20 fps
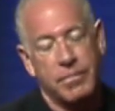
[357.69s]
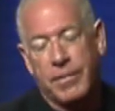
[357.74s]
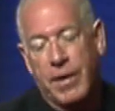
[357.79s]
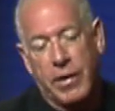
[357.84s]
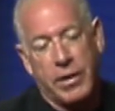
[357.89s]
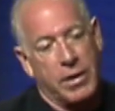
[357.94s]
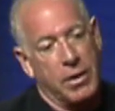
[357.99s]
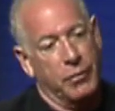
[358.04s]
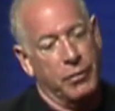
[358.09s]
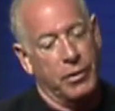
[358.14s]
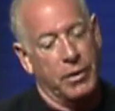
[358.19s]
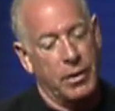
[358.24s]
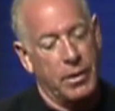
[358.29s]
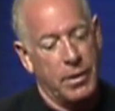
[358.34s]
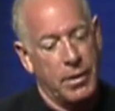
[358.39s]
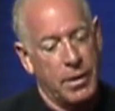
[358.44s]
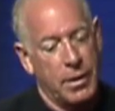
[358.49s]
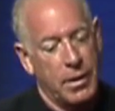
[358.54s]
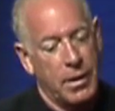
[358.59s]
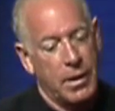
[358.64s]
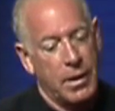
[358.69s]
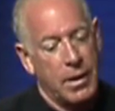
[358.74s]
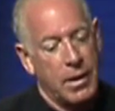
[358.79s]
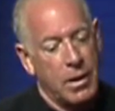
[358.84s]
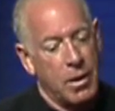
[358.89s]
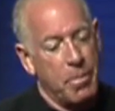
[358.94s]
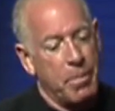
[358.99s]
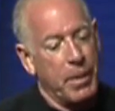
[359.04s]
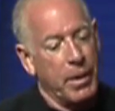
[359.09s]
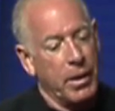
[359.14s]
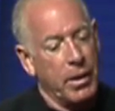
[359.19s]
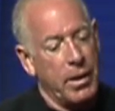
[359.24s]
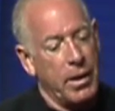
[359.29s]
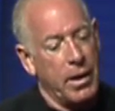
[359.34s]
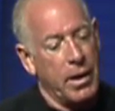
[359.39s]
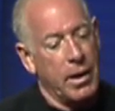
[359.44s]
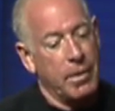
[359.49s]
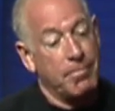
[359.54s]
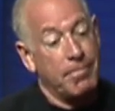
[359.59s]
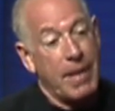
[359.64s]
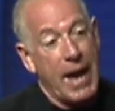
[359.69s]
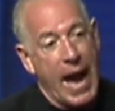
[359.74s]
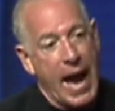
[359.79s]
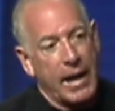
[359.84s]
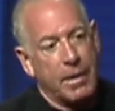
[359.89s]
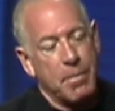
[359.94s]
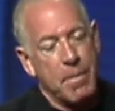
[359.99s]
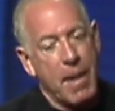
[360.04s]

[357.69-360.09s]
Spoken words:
Very different. The ability to hack